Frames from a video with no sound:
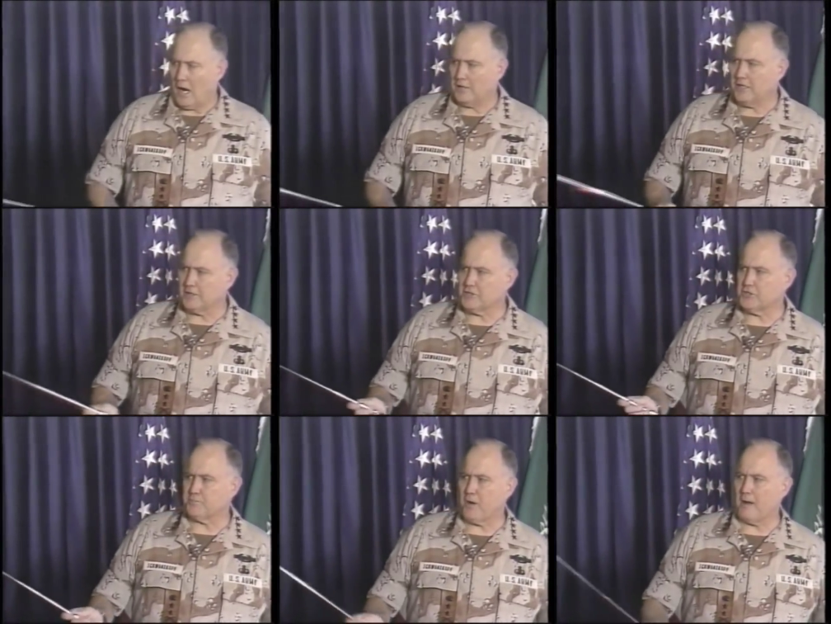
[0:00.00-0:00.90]
I think this
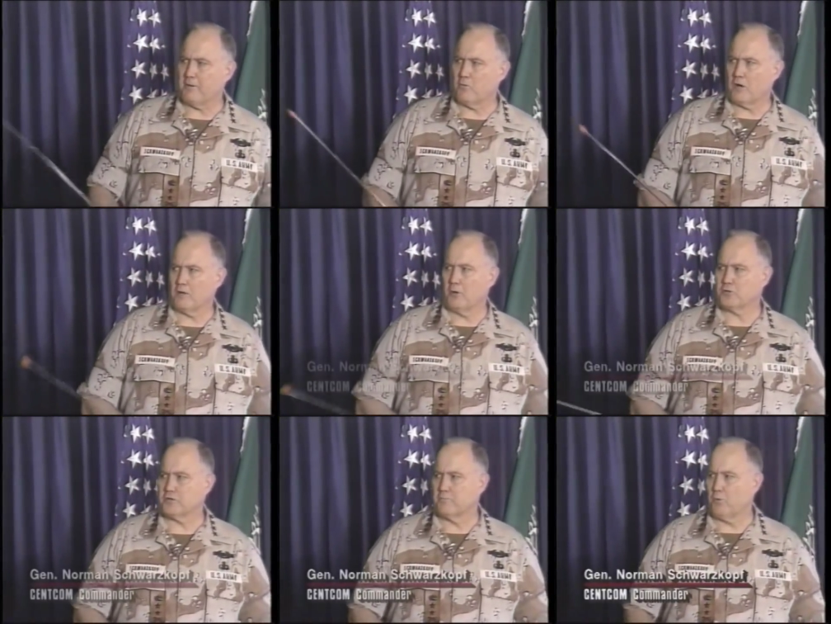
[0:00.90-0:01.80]
is probably one of the
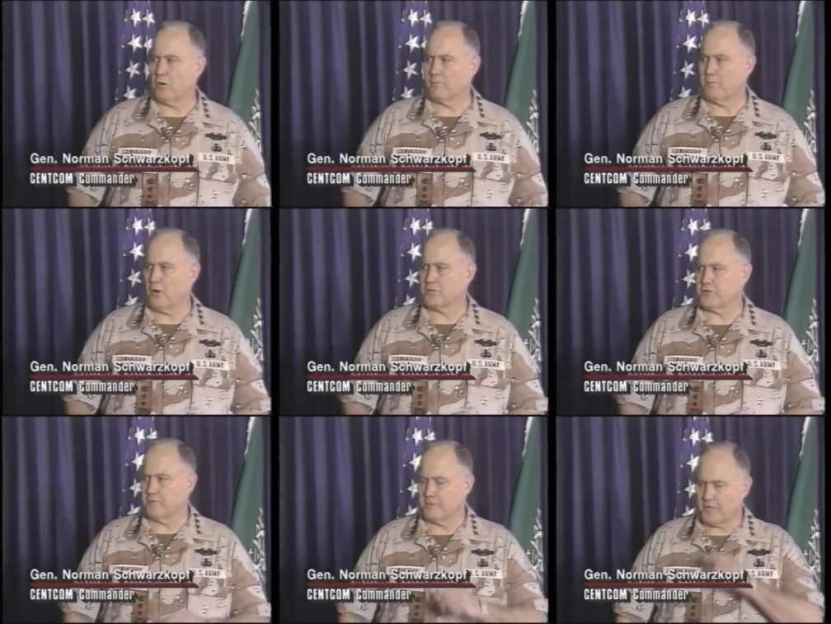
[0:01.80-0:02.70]
most important parts
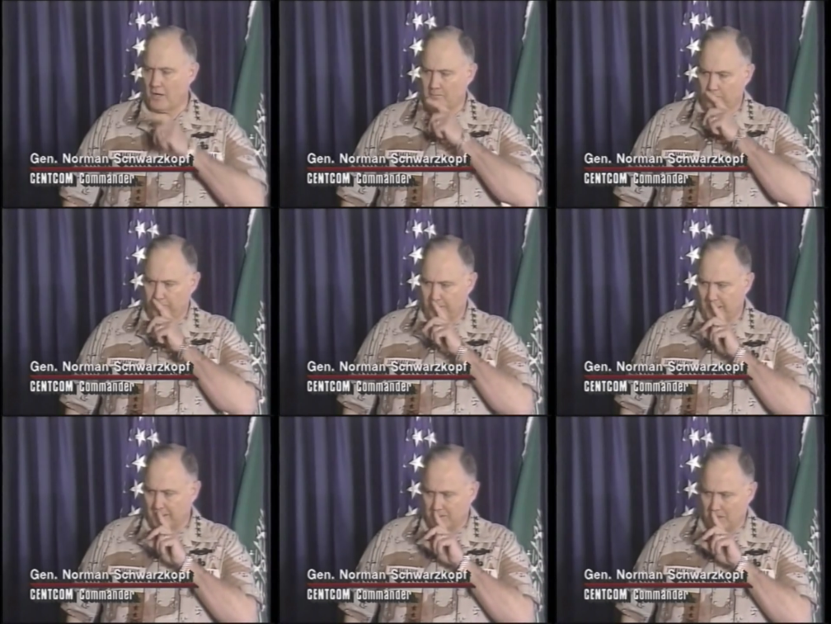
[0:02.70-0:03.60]
of the entire briefing
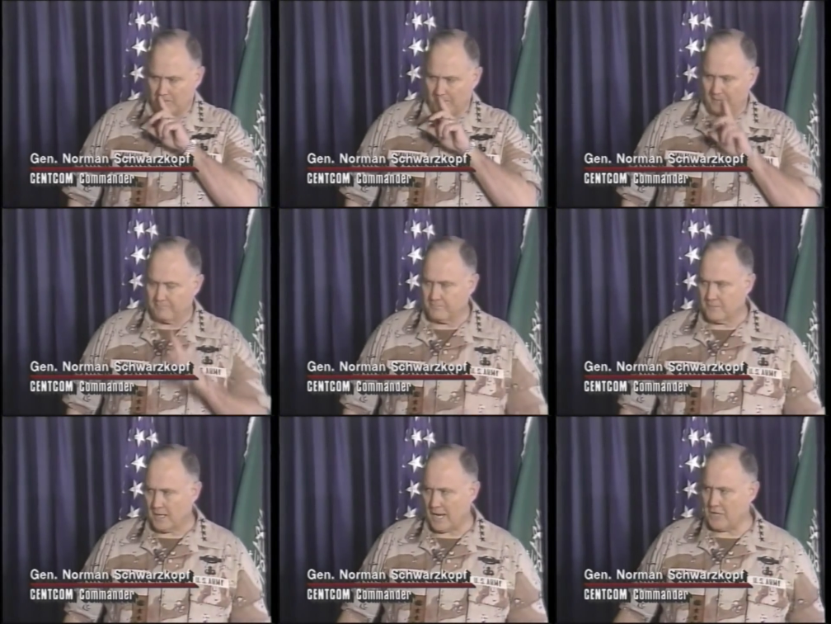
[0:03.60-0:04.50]
I could talk about.
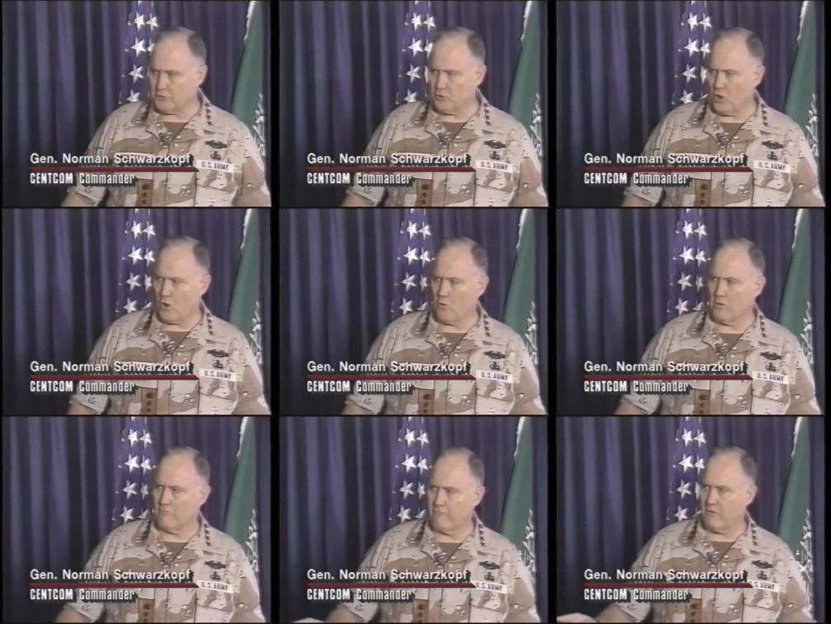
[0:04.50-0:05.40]
As you
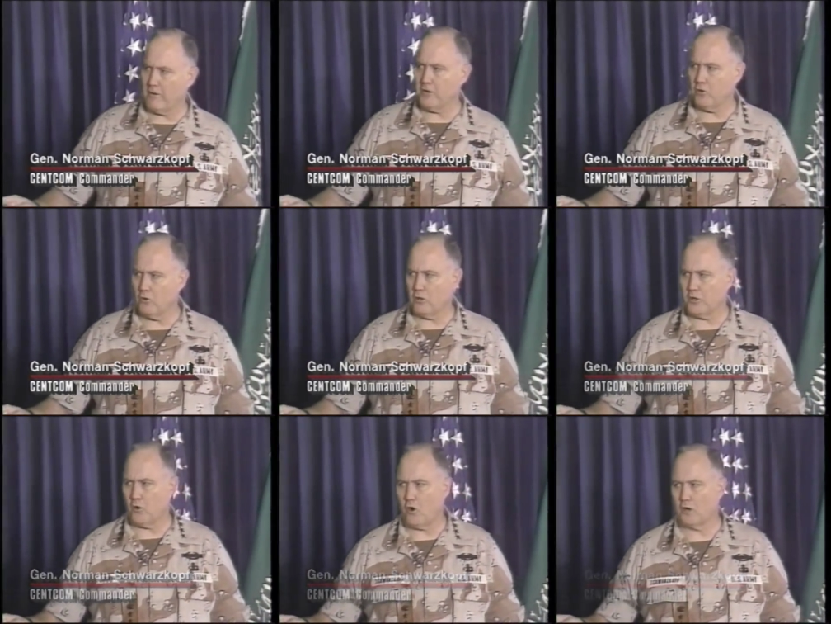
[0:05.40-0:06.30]
know, very
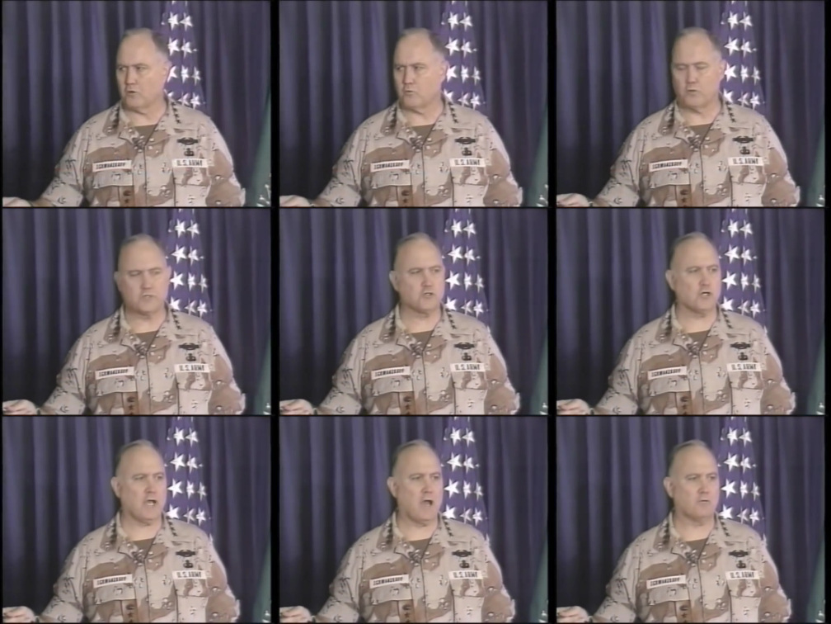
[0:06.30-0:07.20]
early on, we
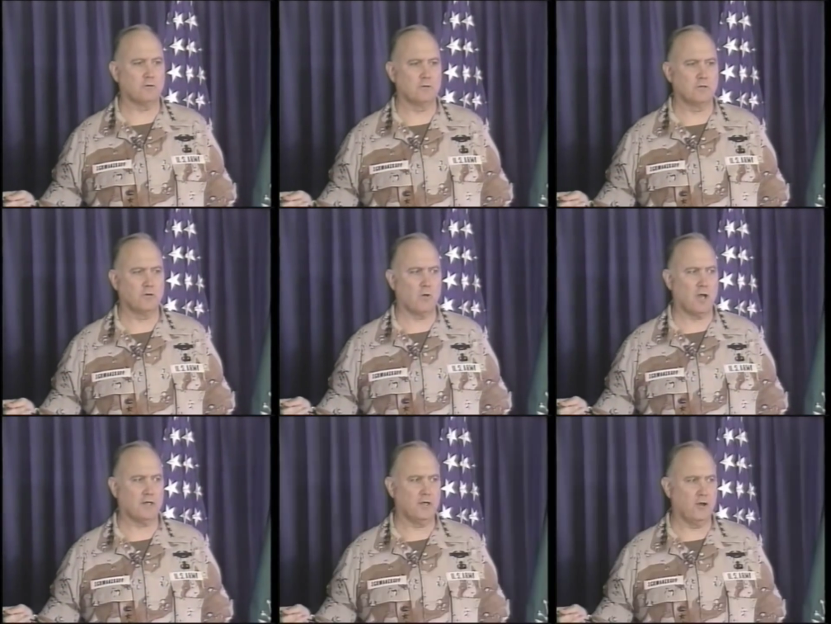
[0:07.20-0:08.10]
took out the
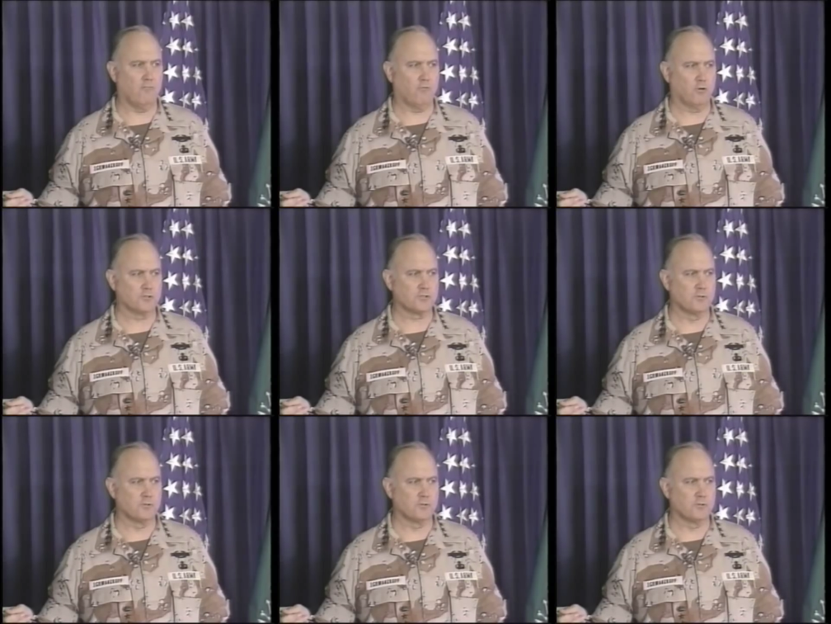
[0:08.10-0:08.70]
Iraqi Air Force.